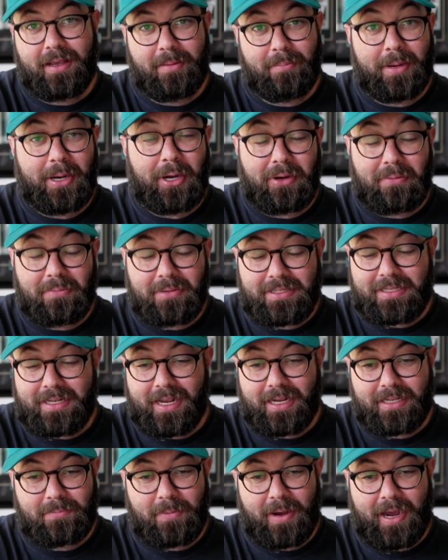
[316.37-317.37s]
myriad
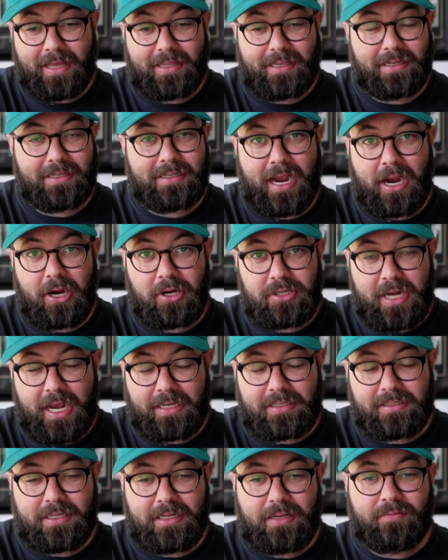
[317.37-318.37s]
mistakes by the entire
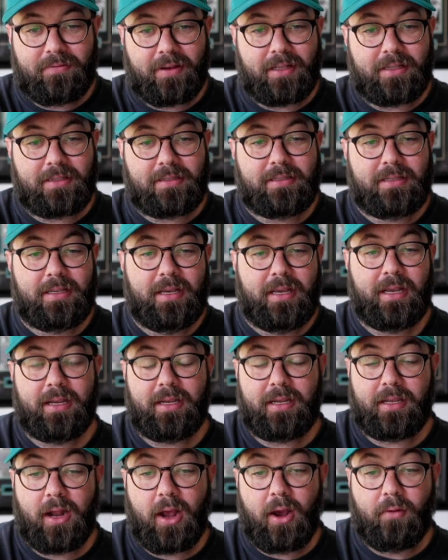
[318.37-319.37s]
Jags defense,
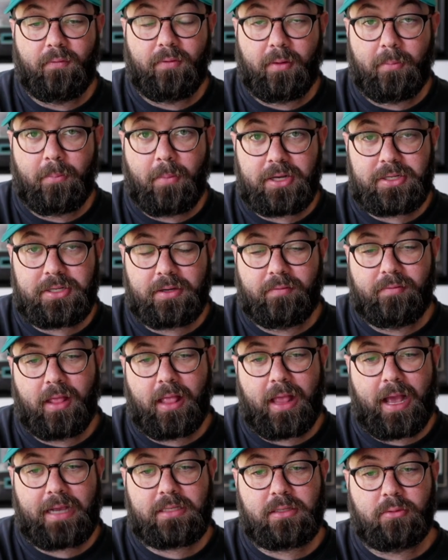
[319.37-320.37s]
you know, for much of the
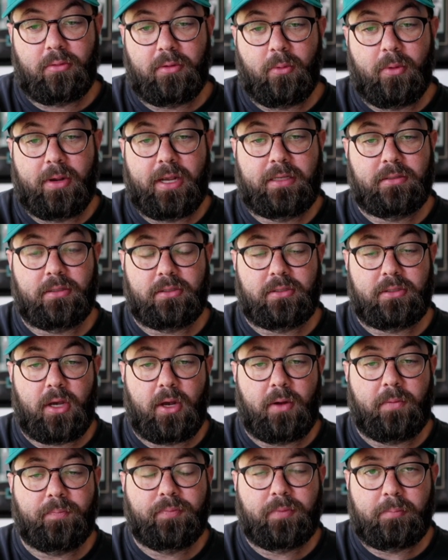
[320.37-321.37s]
last 3 weeks or
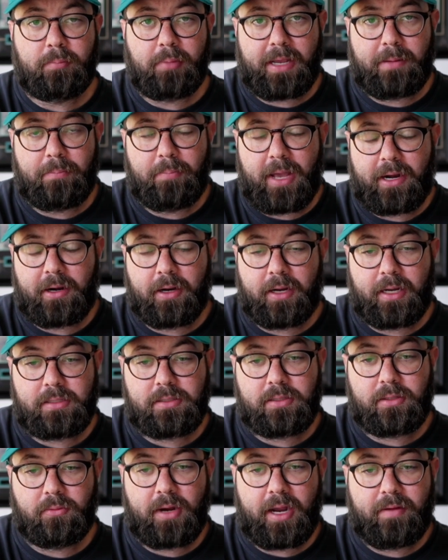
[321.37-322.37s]
so. Played better
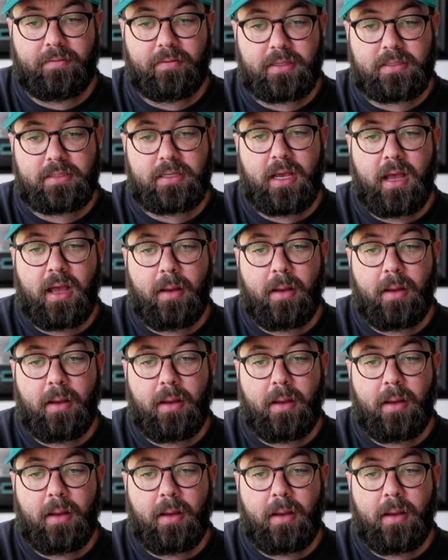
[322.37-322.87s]
against the Ravens.